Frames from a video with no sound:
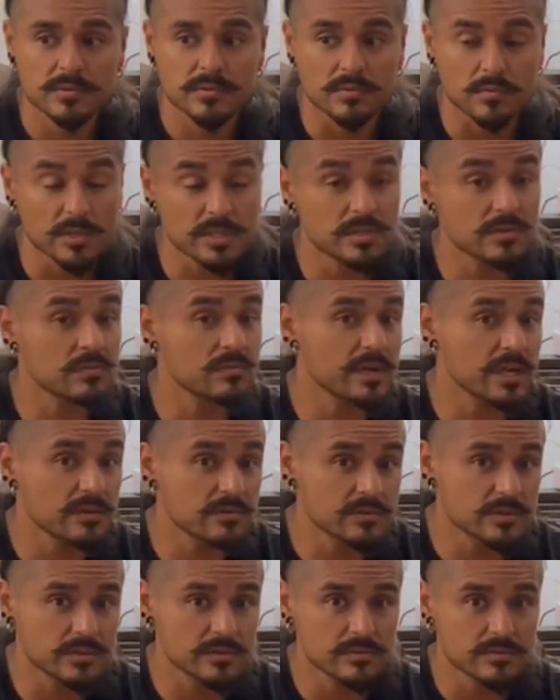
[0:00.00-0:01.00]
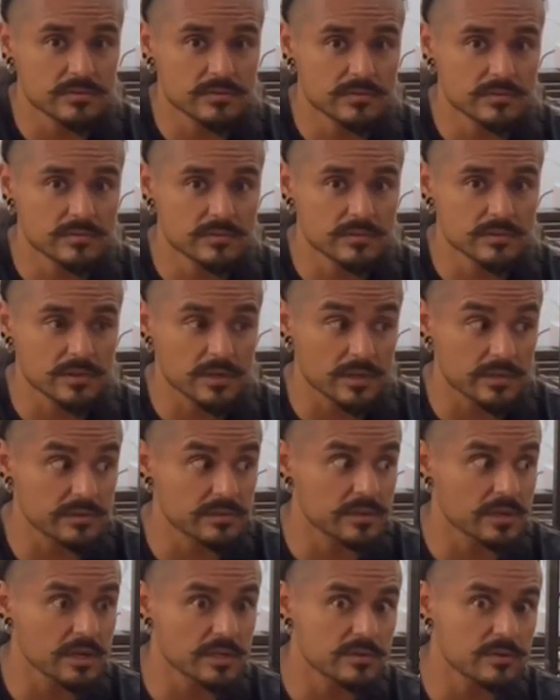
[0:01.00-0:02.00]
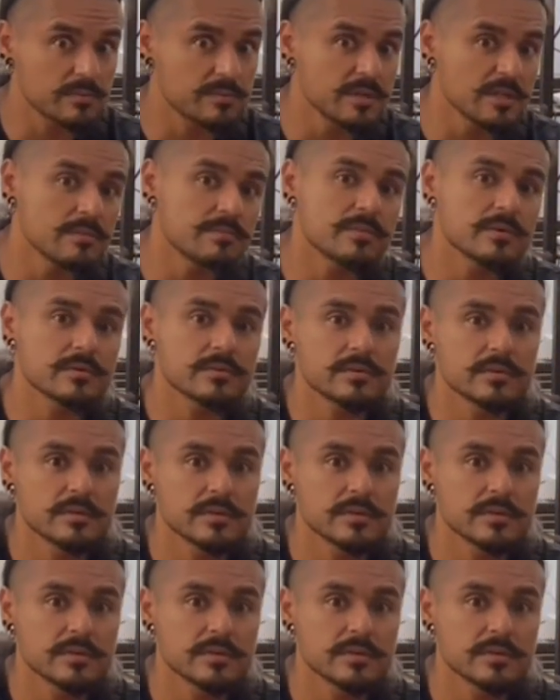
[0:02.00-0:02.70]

What's around you? Are there other people?